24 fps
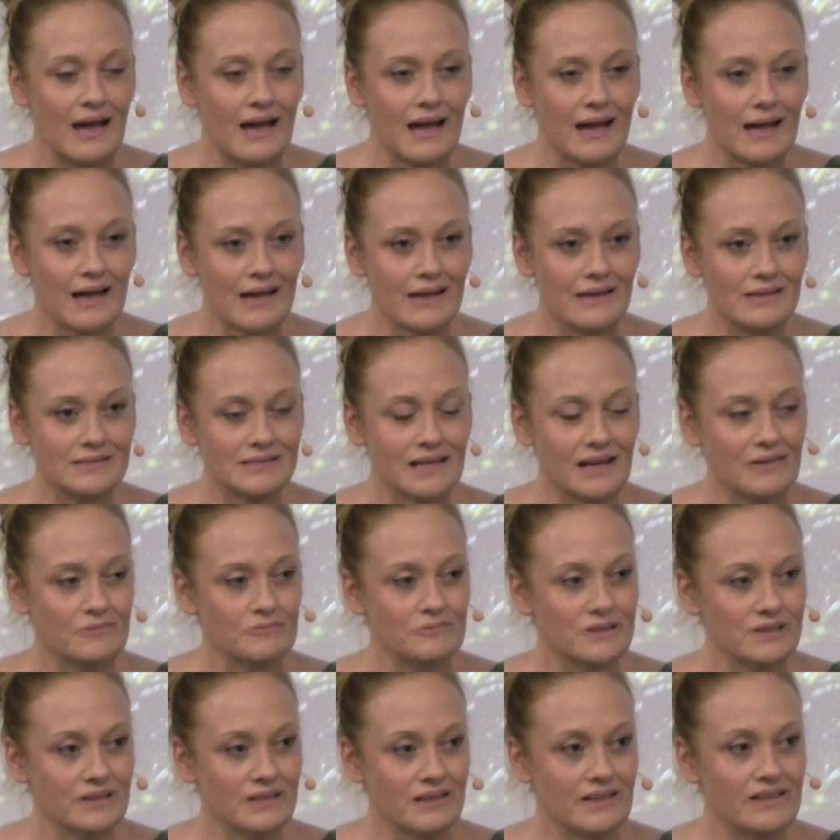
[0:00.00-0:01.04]
And I
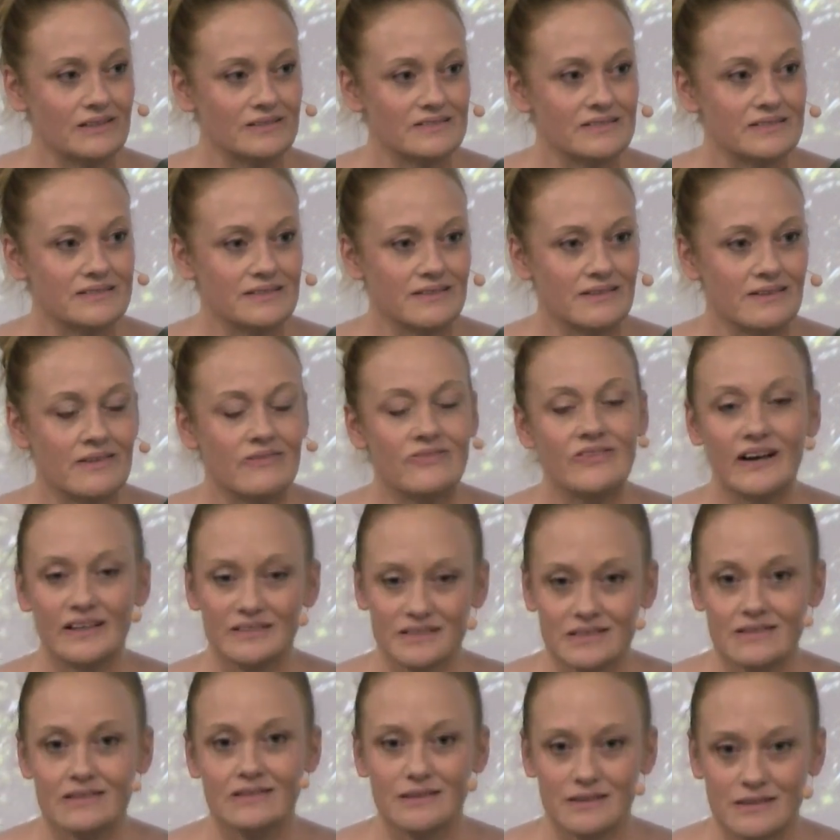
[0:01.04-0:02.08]
realized
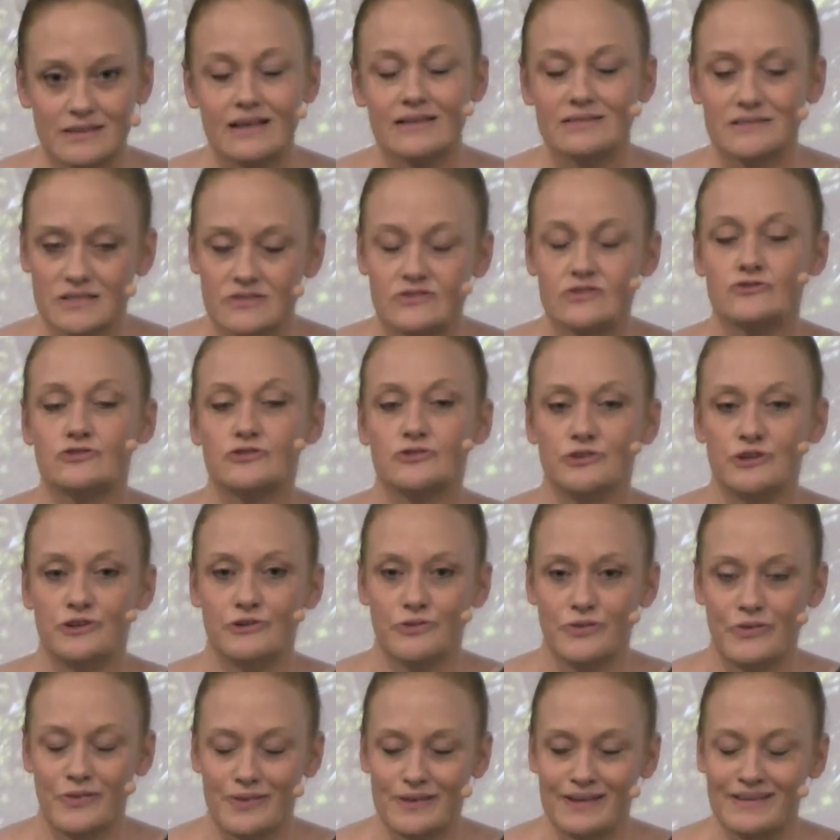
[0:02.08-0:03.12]
that's the
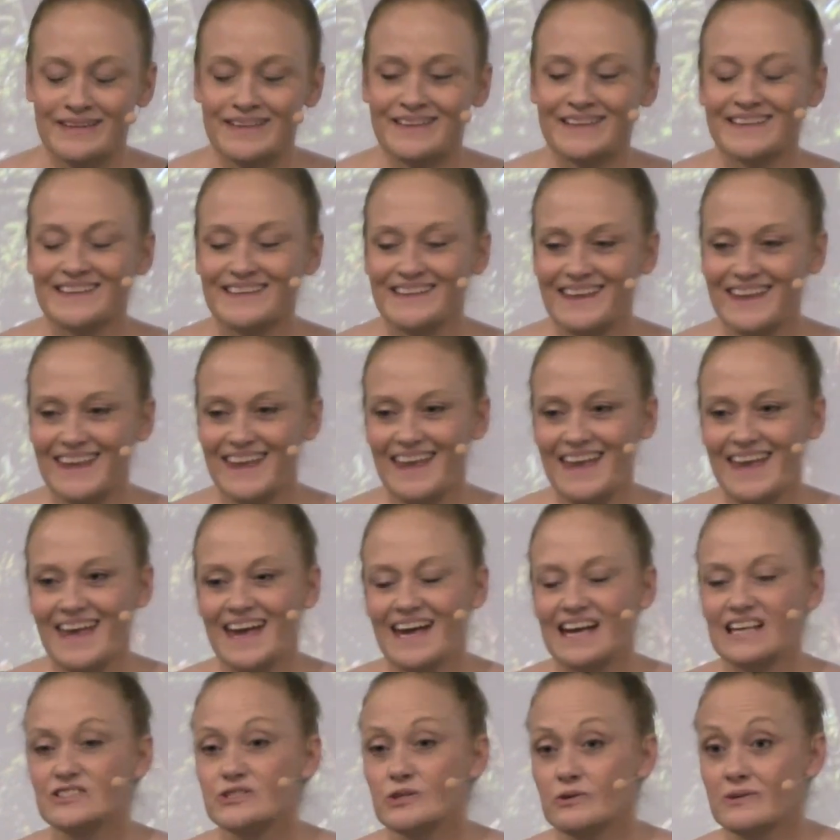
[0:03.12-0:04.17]
truth.
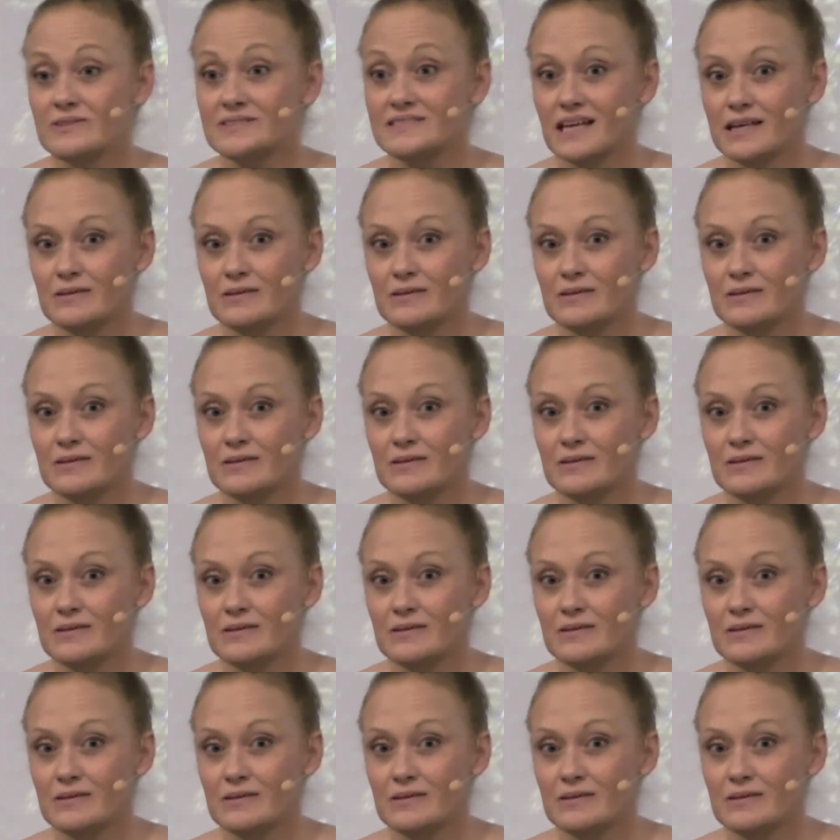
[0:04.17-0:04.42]
And so I was